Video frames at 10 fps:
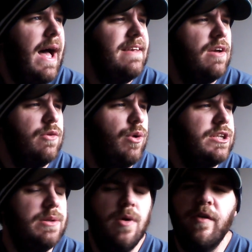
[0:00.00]
as I was
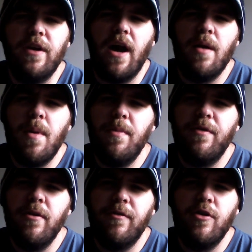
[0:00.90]
watching the movie, I
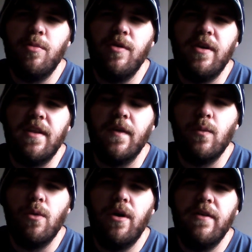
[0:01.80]
remember from the first movie that
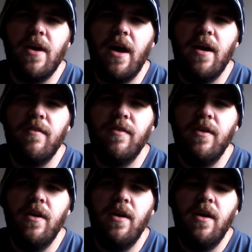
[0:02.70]
the Warrens
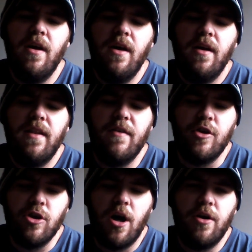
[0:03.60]
they
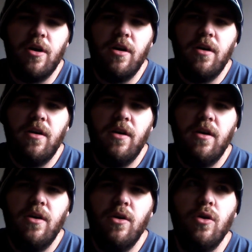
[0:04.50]
have a daughter
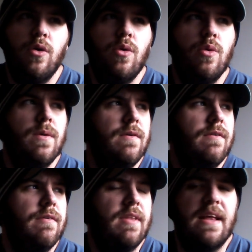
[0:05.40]
who
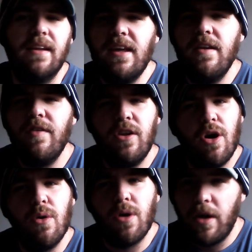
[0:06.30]
they leave
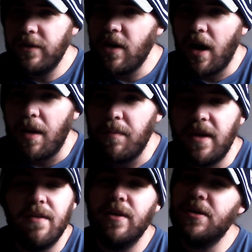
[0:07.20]
alone all the time.
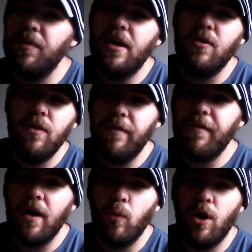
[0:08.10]
They never explain who the
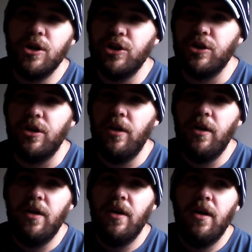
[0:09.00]
fuck watches her,
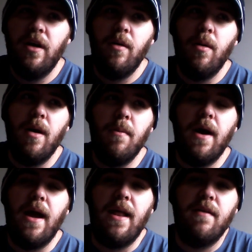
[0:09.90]

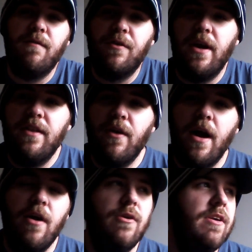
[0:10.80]
And for in
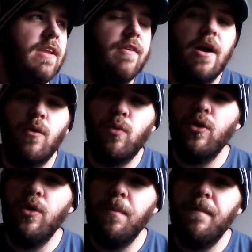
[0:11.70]
their house, they've got a
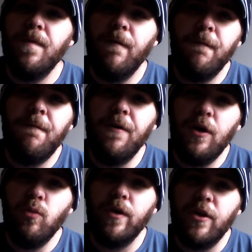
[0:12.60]
room
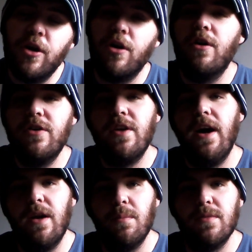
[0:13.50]
filled with cursed
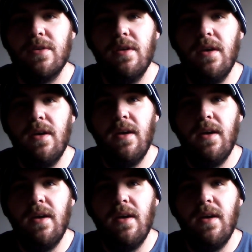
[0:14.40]
items